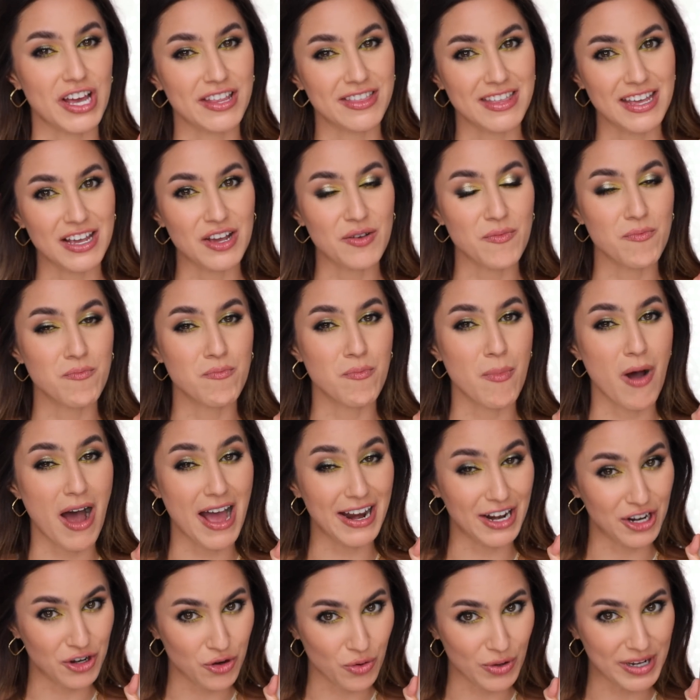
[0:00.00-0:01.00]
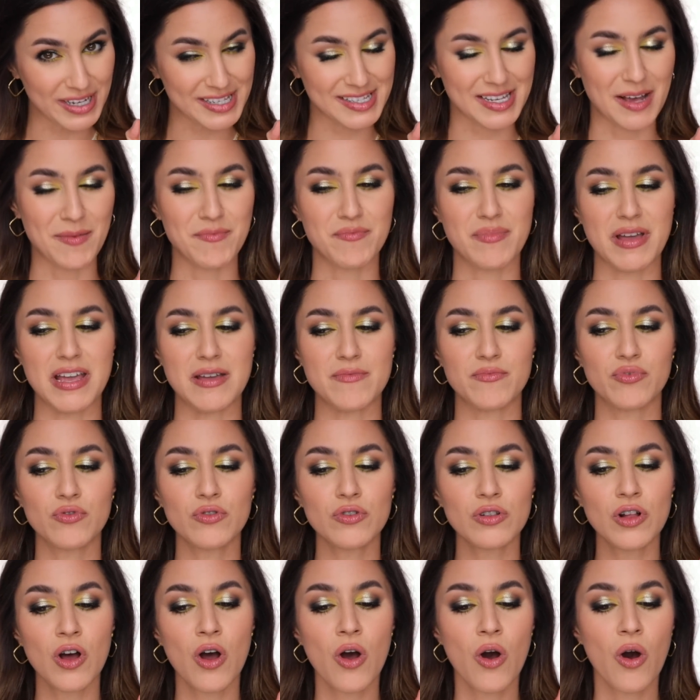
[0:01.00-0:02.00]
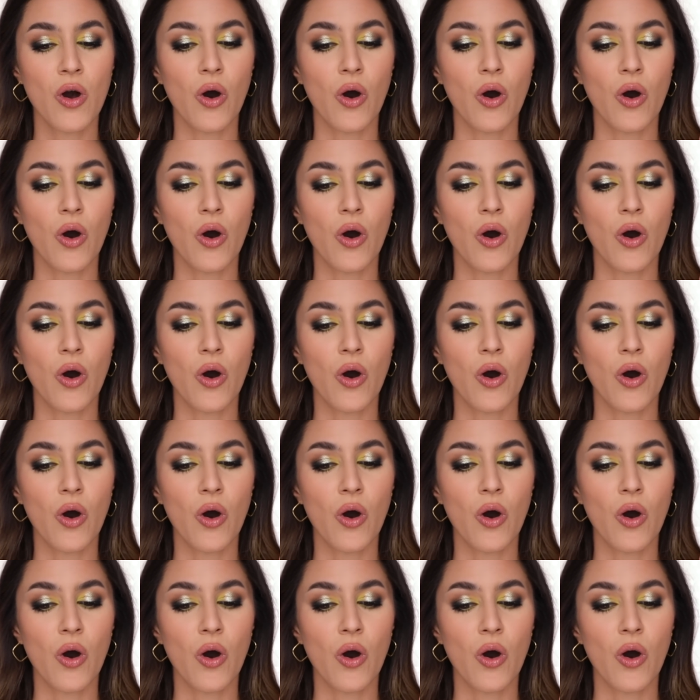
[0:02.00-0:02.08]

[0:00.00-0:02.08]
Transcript: I think might annoy some people.